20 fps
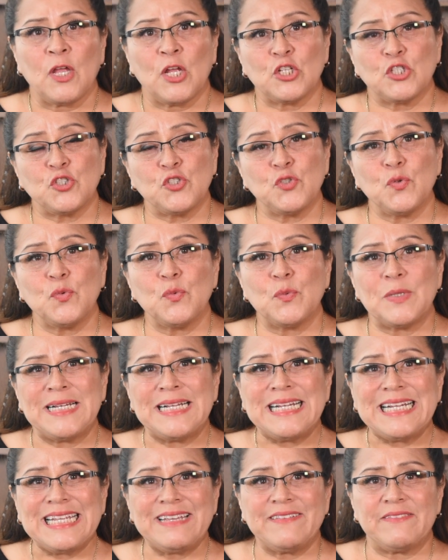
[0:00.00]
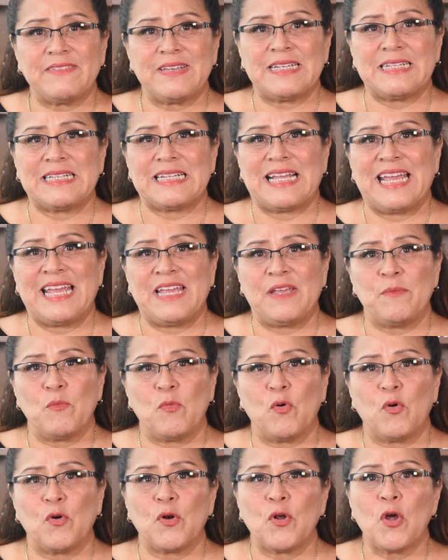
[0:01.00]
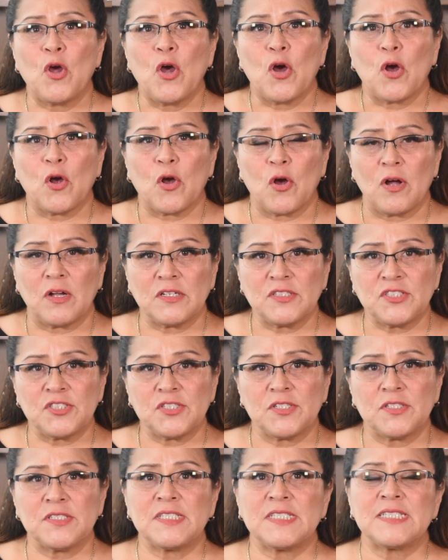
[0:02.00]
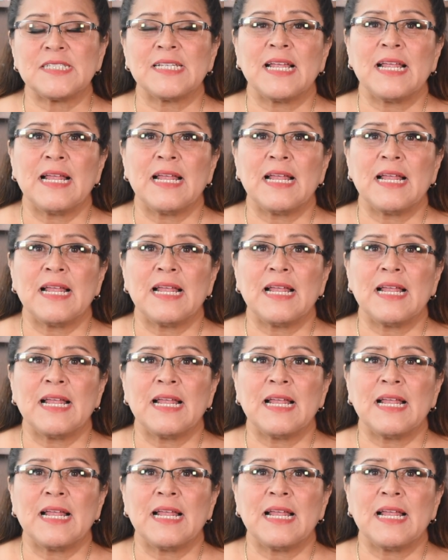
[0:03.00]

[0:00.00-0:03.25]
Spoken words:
to living a more conscious